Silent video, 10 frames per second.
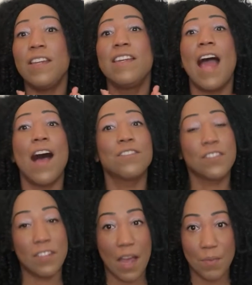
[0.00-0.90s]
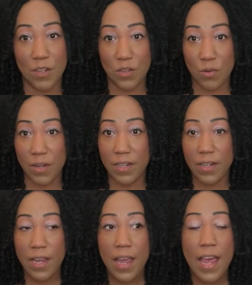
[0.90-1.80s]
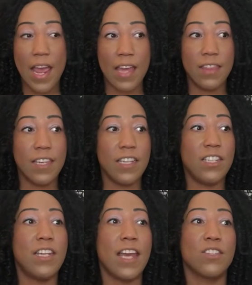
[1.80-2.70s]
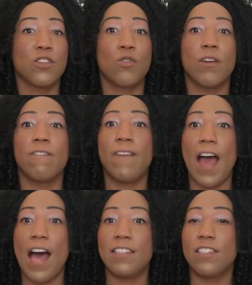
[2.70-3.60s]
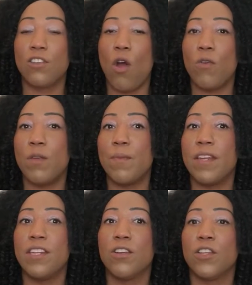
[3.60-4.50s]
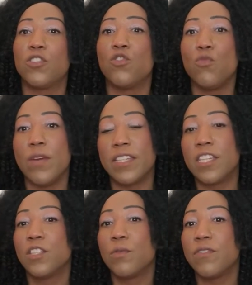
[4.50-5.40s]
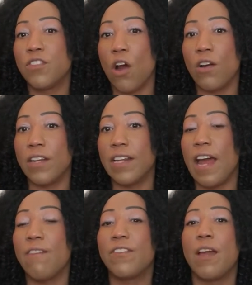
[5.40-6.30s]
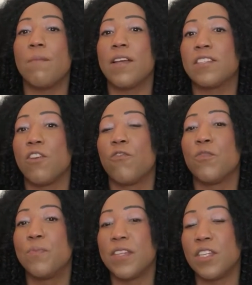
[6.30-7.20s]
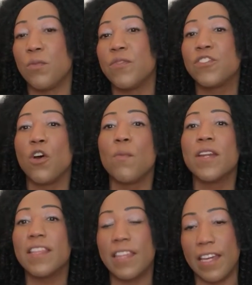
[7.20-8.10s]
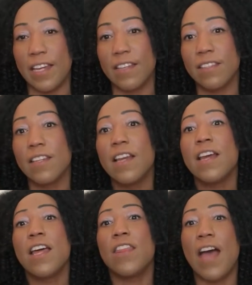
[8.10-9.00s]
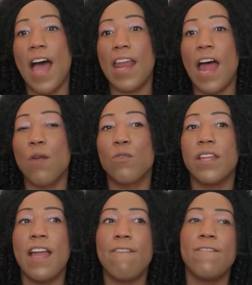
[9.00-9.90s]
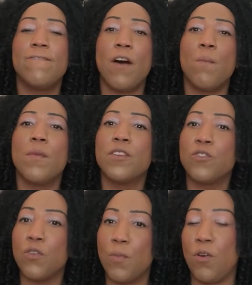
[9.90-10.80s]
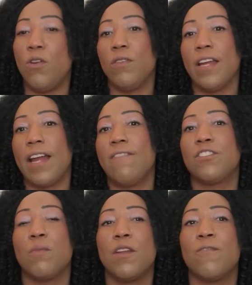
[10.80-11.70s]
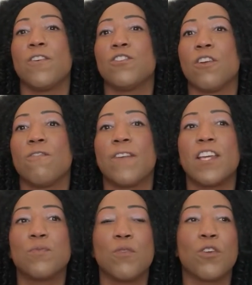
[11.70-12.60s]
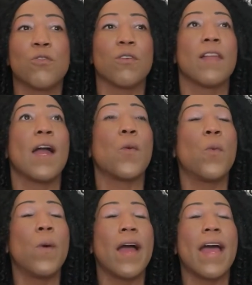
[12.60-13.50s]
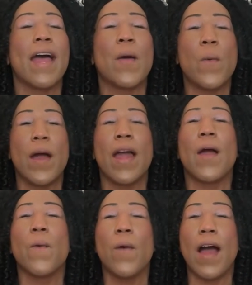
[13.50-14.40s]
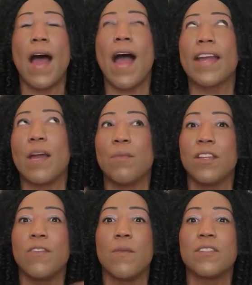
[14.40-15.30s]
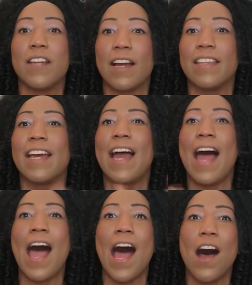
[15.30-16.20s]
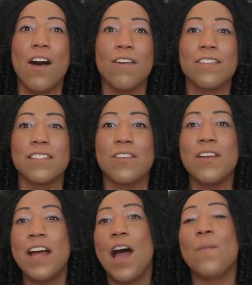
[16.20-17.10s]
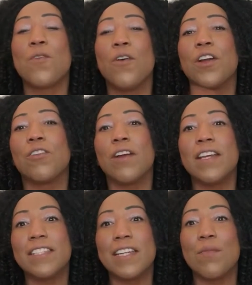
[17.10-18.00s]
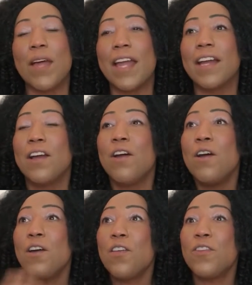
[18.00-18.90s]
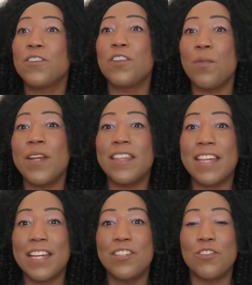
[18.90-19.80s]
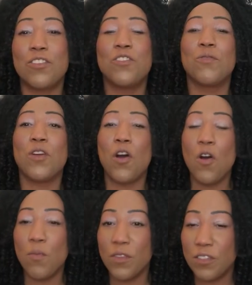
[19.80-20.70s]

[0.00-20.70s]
Now's the time to do it. And these days are going fast. It's already been nearly 2 weeks since we've started, and I've kept myself busy with so many things that I really haven't felt miserable. I have so many friends on Facebook who are like, wow, I can't believe I'm stuck in the house. I'm going crazy. I'm like, there's so many things you can do at home.